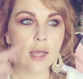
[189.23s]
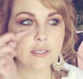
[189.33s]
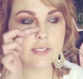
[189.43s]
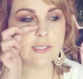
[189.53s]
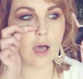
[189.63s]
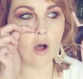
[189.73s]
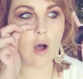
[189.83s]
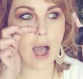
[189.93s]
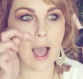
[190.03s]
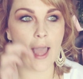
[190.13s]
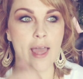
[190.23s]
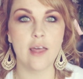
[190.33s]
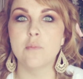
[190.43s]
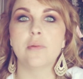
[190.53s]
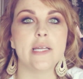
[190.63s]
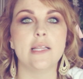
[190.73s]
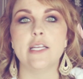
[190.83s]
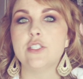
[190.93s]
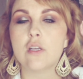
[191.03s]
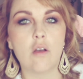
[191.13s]
So I
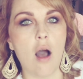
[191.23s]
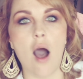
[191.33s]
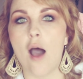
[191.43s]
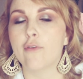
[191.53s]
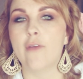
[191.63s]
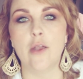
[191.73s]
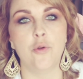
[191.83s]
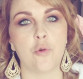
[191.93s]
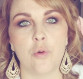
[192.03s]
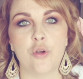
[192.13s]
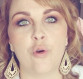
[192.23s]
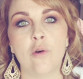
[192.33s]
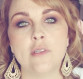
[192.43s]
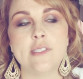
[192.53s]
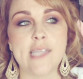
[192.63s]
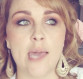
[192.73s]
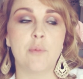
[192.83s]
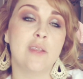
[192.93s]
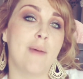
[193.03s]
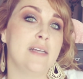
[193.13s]
completely took off and grew. Same
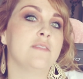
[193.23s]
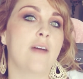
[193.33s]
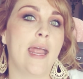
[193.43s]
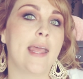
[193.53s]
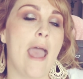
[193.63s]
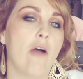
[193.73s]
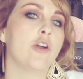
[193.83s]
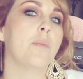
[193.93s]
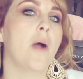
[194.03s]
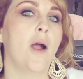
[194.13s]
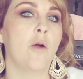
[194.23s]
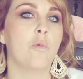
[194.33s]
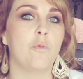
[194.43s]
with my divine counterpart.